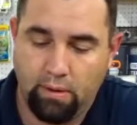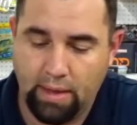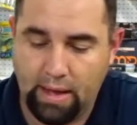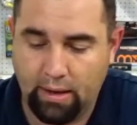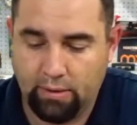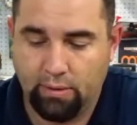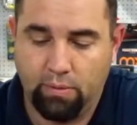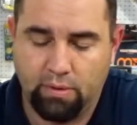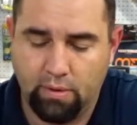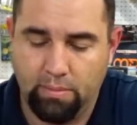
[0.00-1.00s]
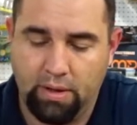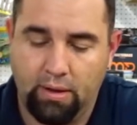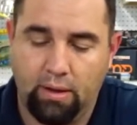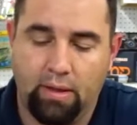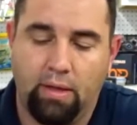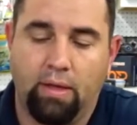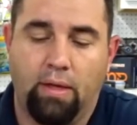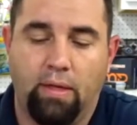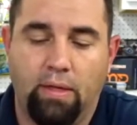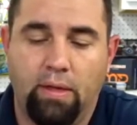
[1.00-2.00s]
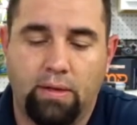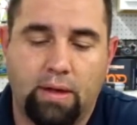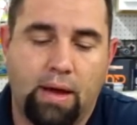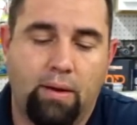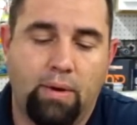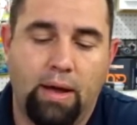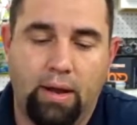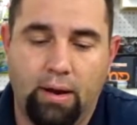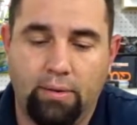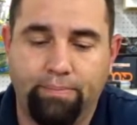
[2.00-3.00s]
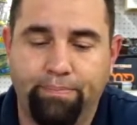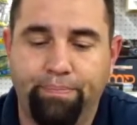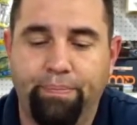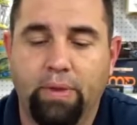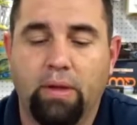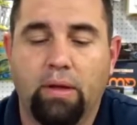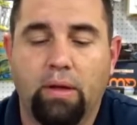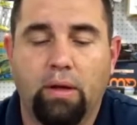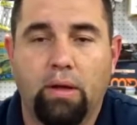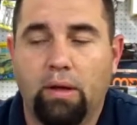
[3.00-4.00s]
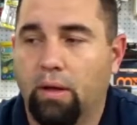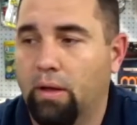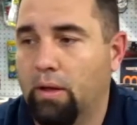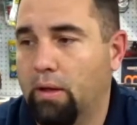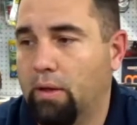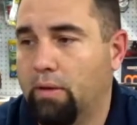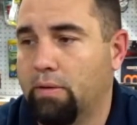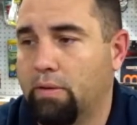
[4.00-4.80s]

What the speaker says: that was gonna be this guy right here. Let's